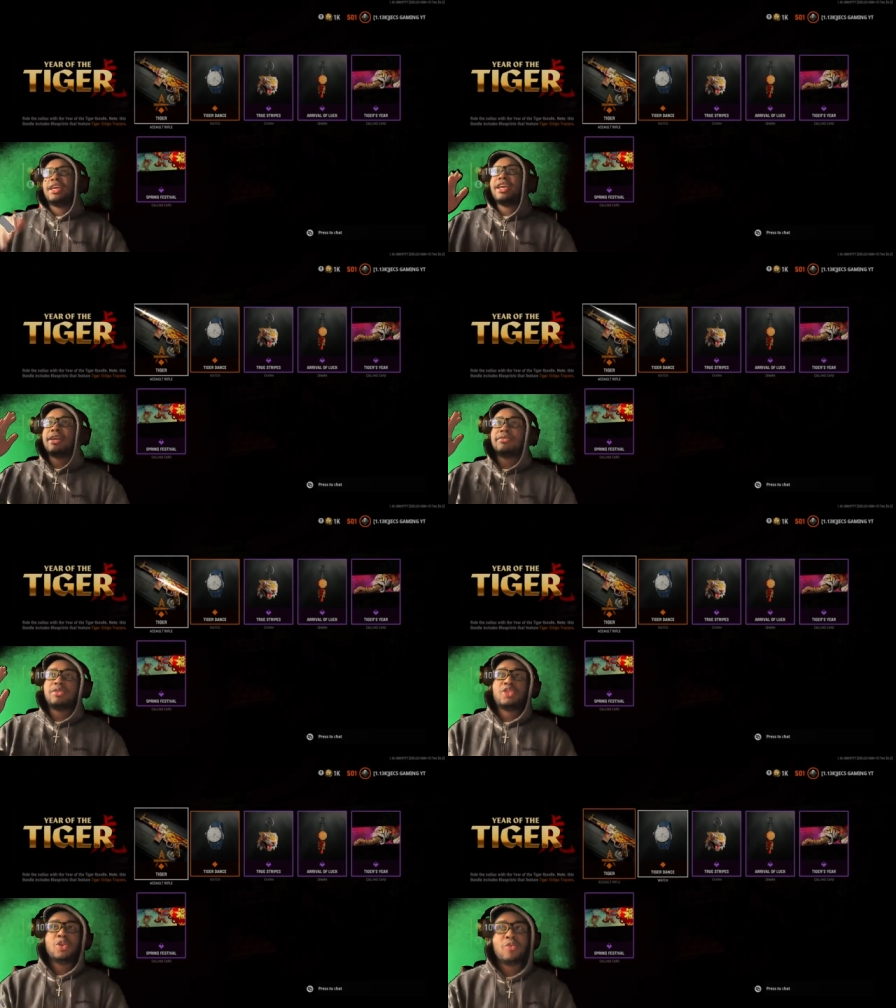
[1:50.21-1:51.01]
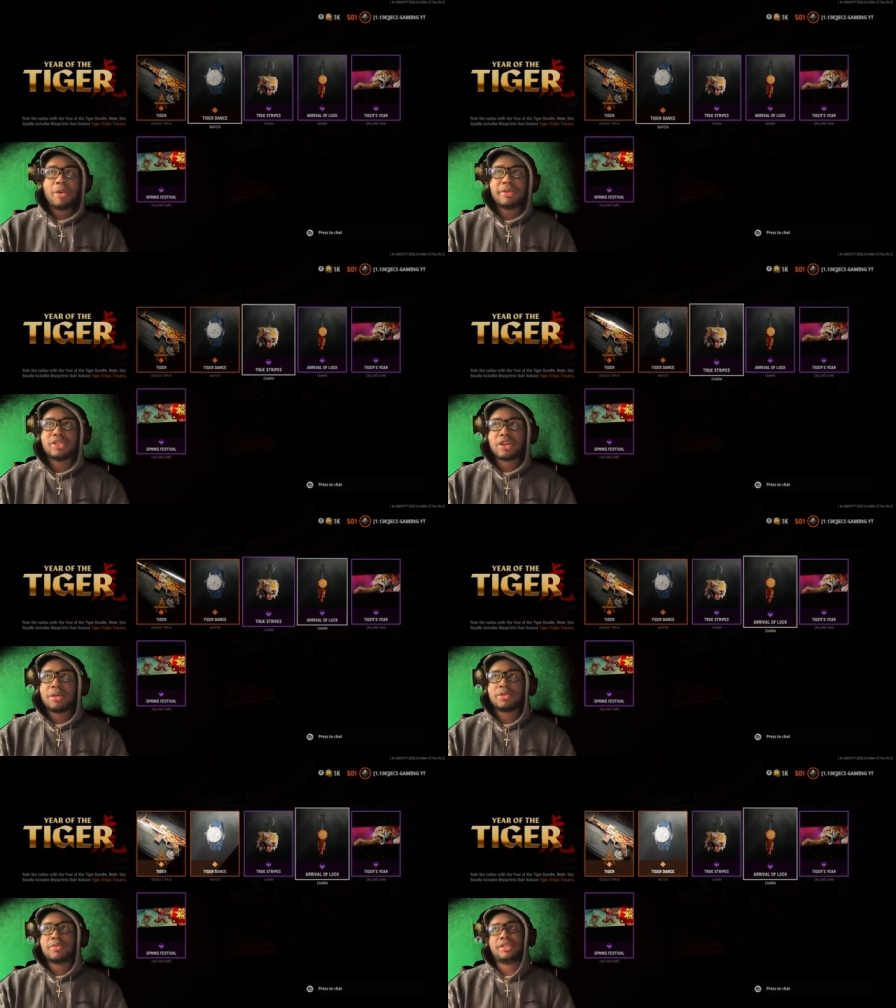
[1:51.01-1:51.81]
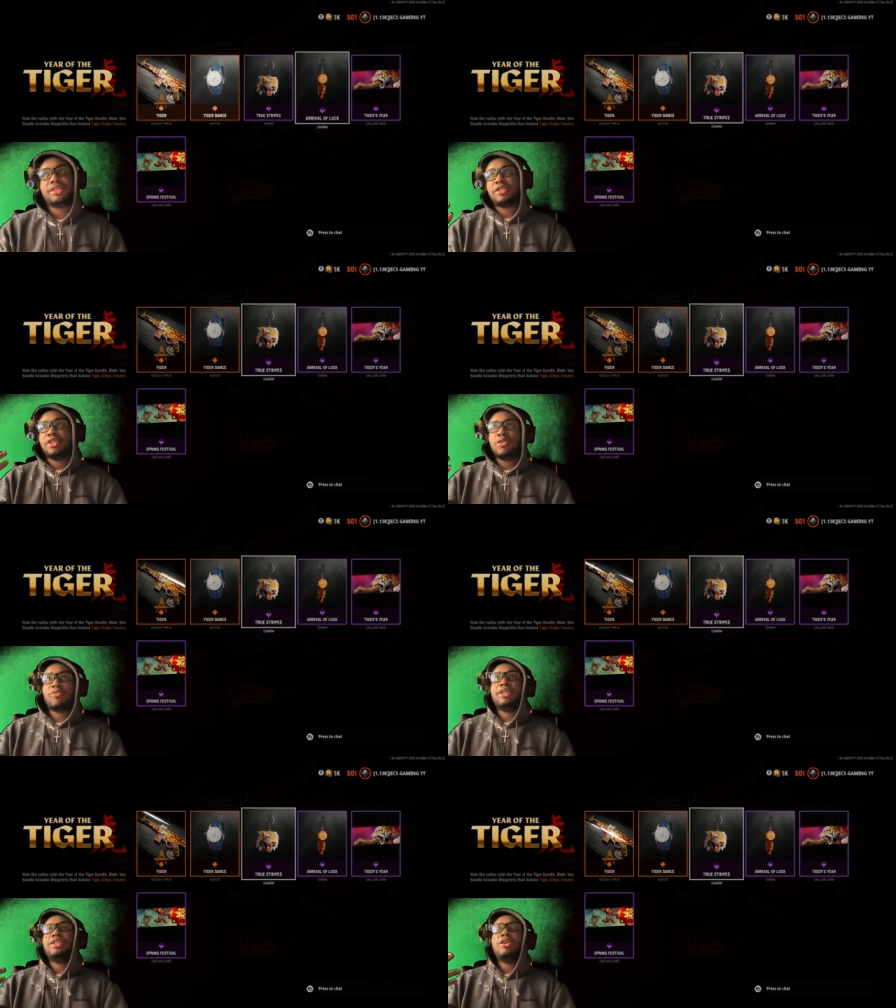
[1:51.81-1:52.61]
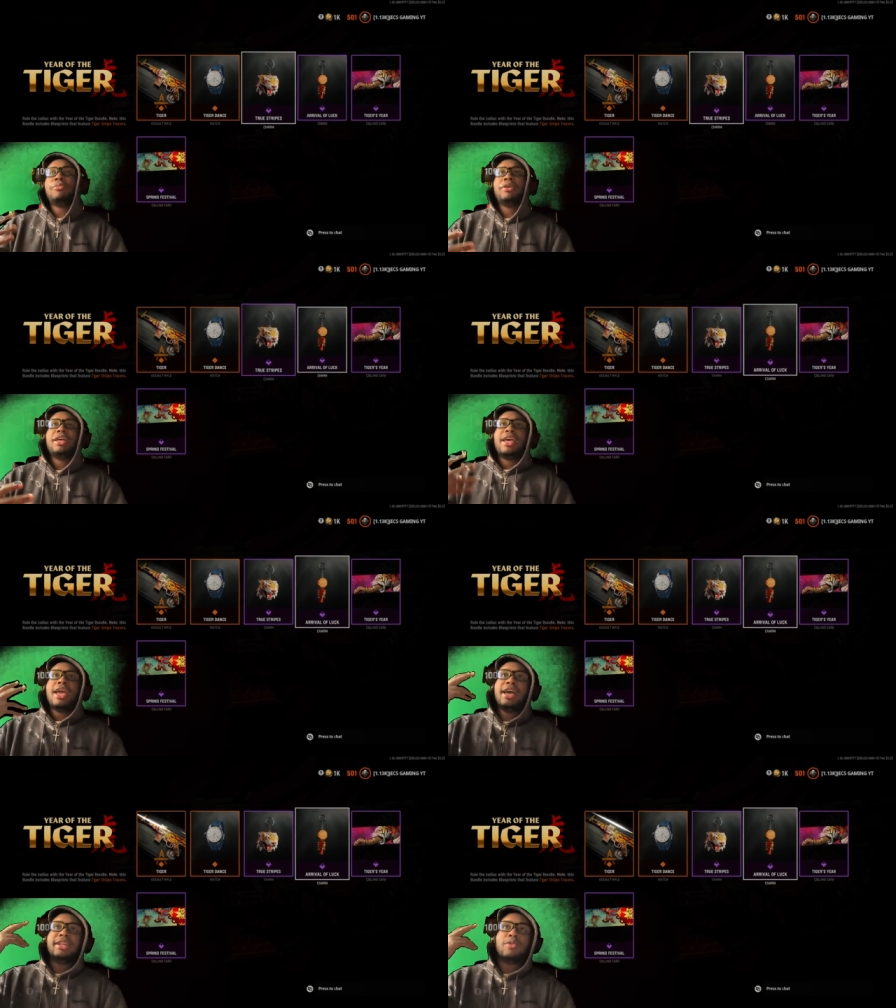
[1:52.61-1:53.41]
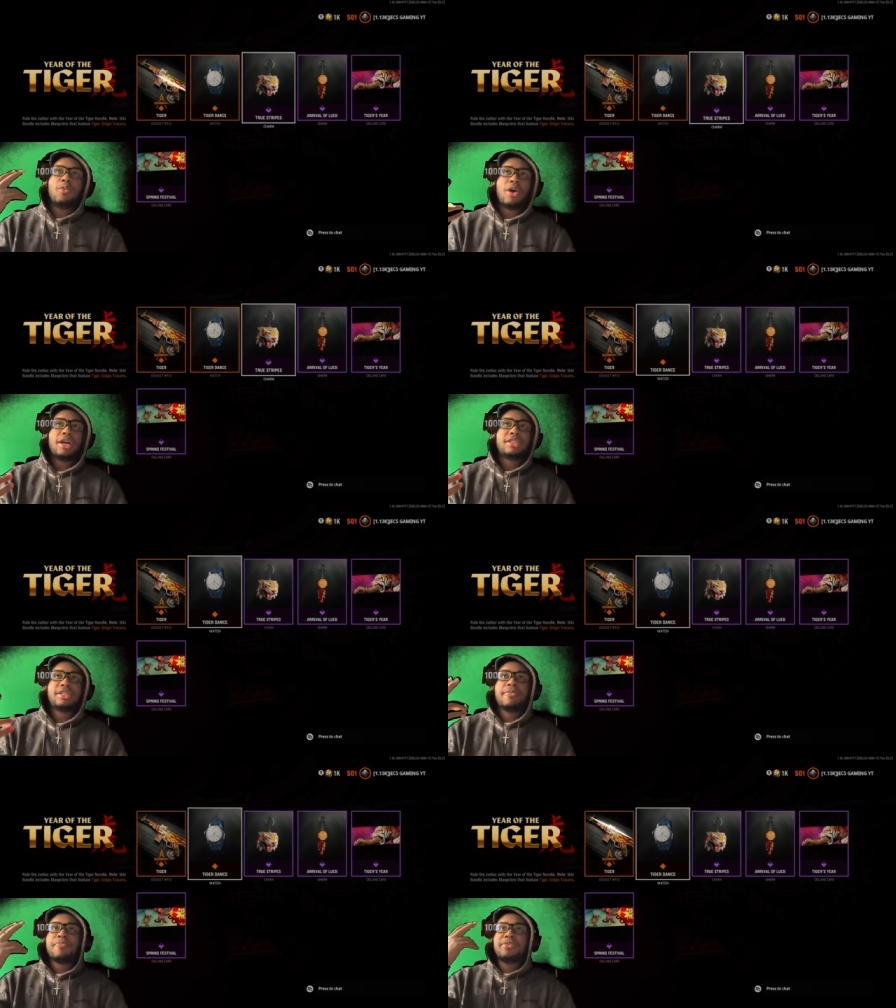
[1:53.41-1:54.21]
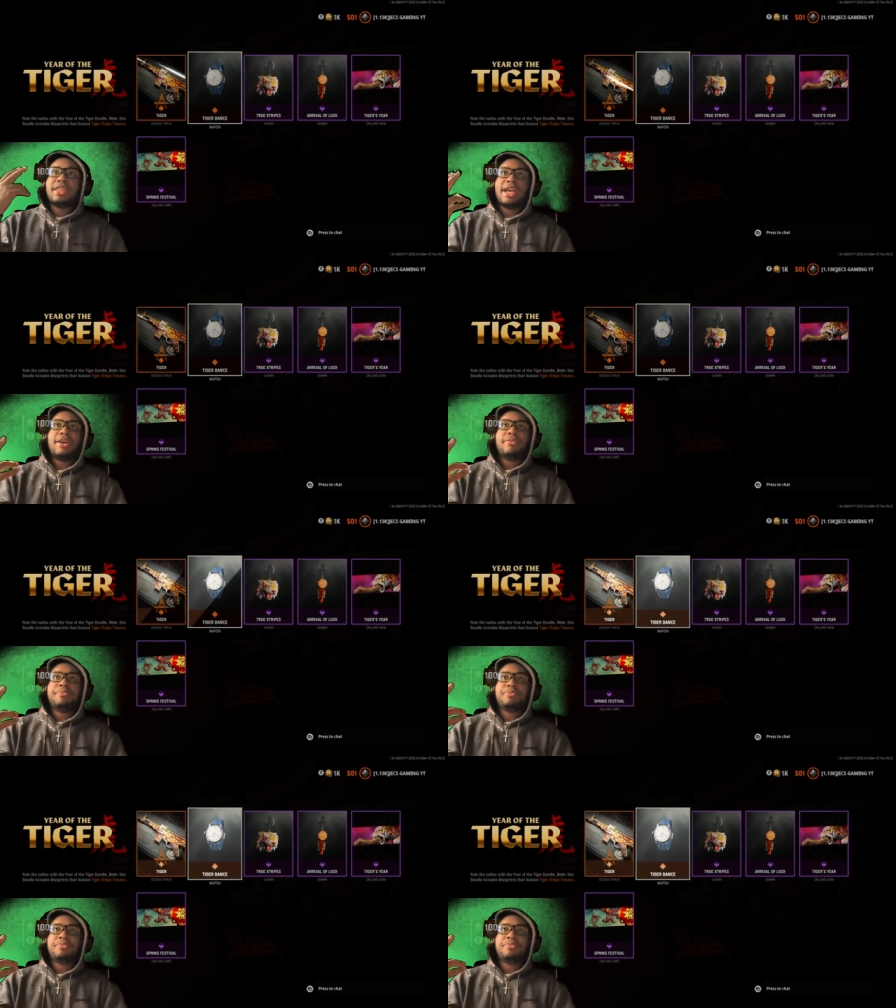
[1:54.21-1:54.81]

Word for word: It comes with two weapon charms, which is, you know, really dope, and a watch. Now,